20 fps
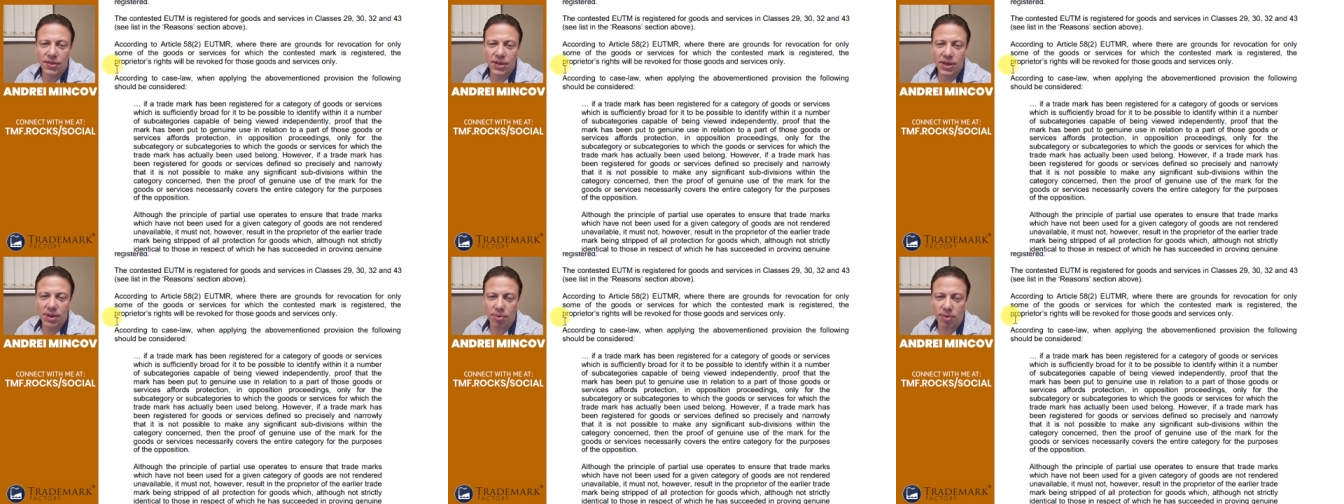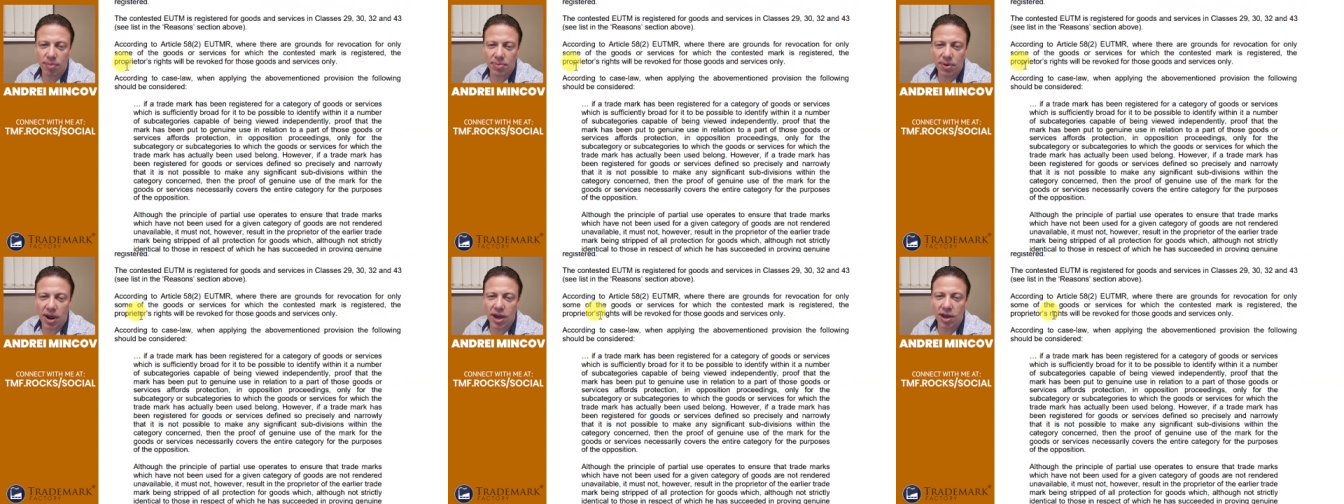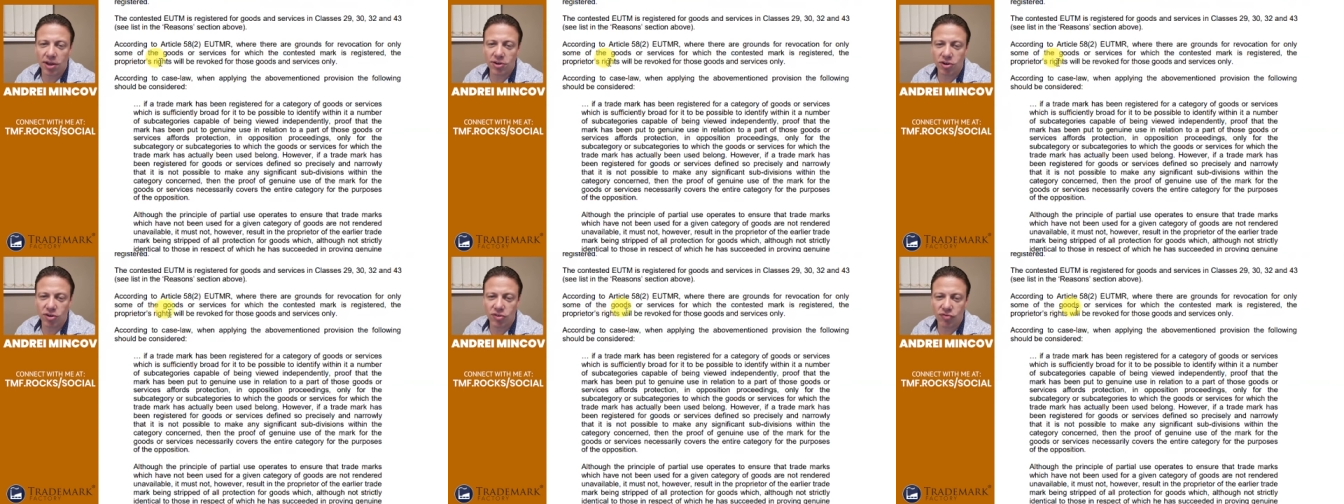the
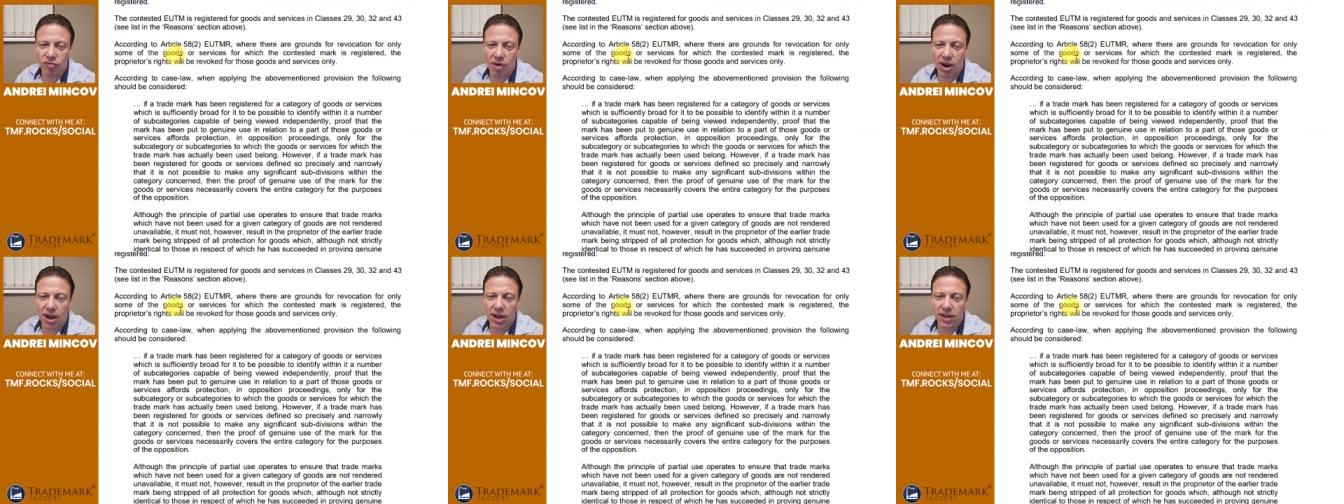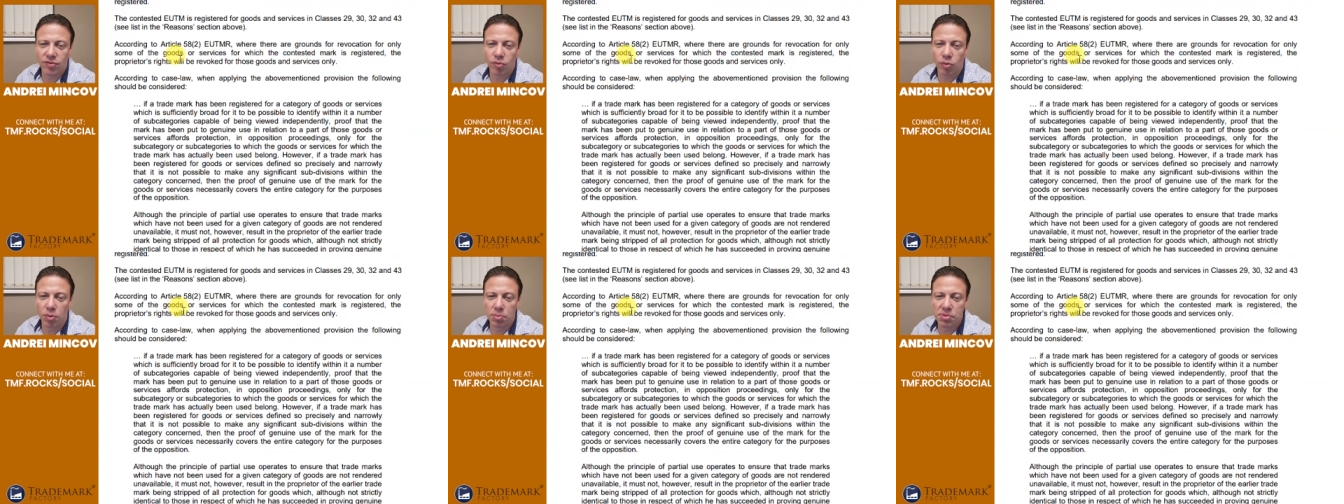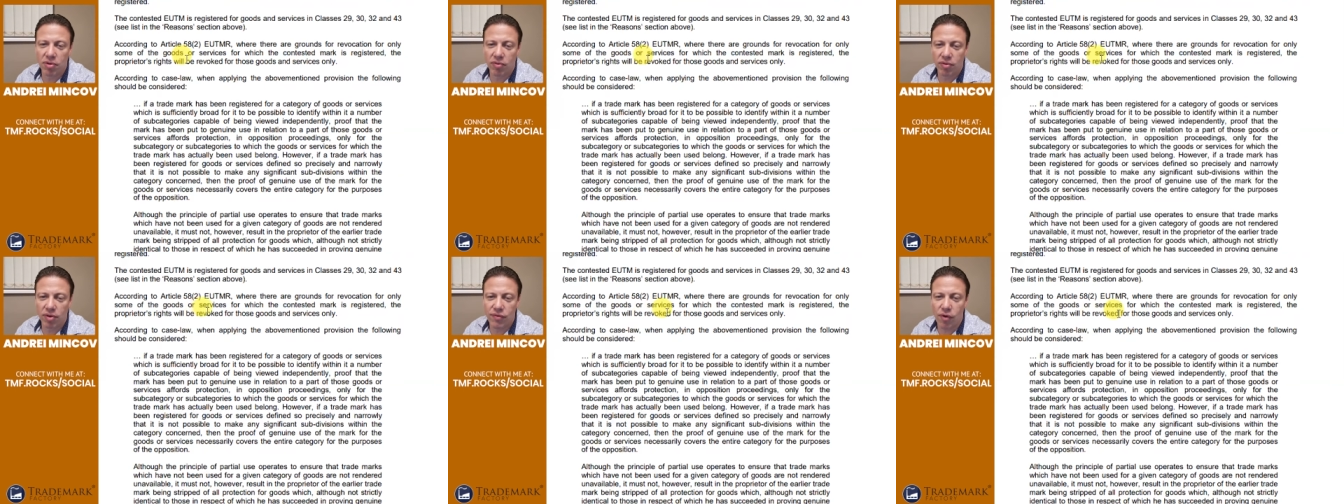proprietor's rights will
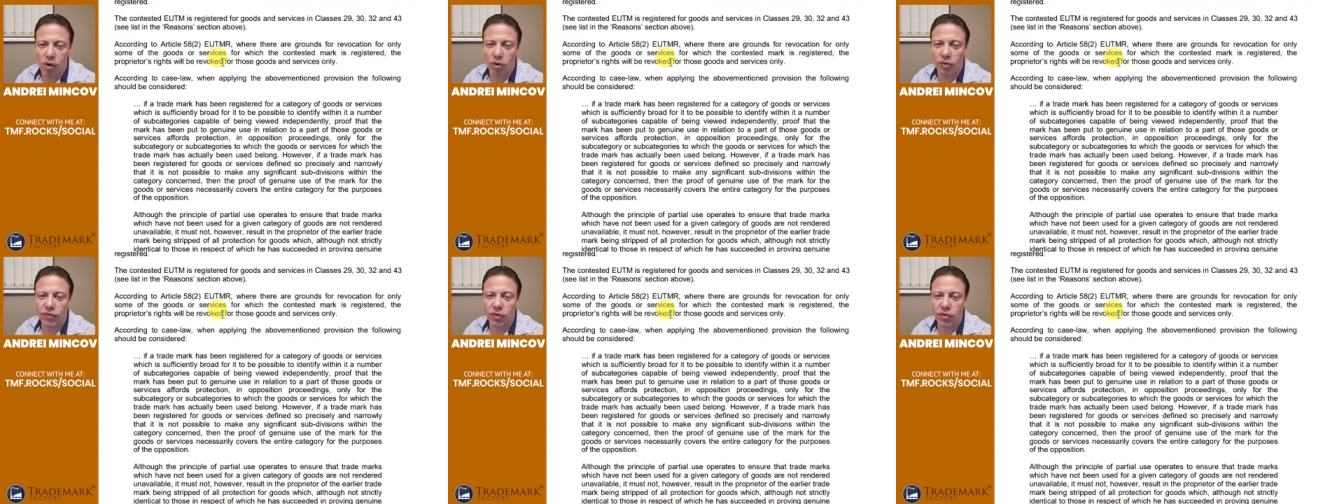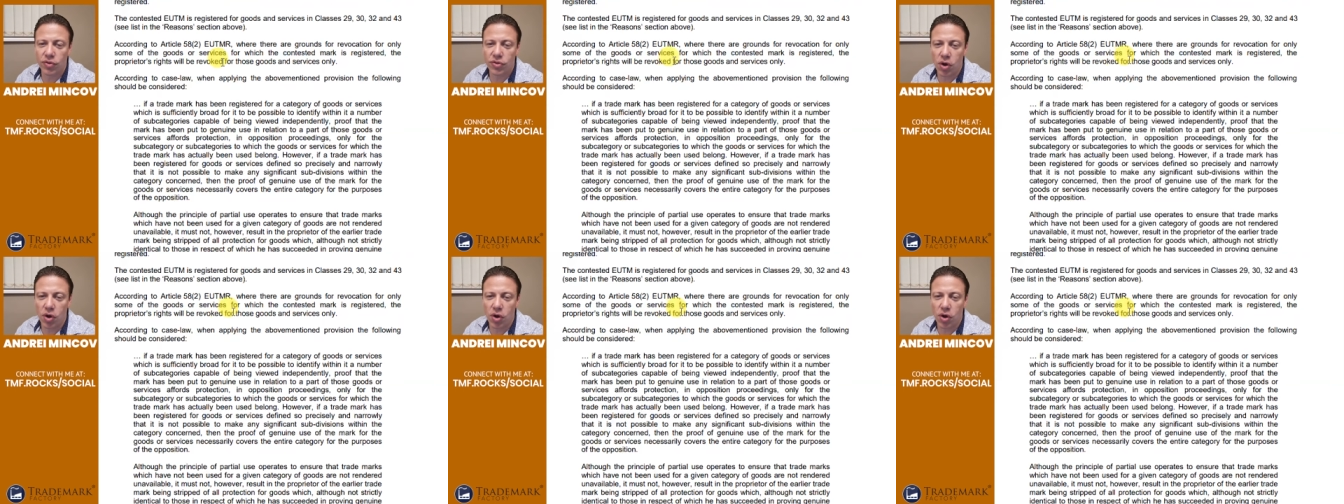be revoked for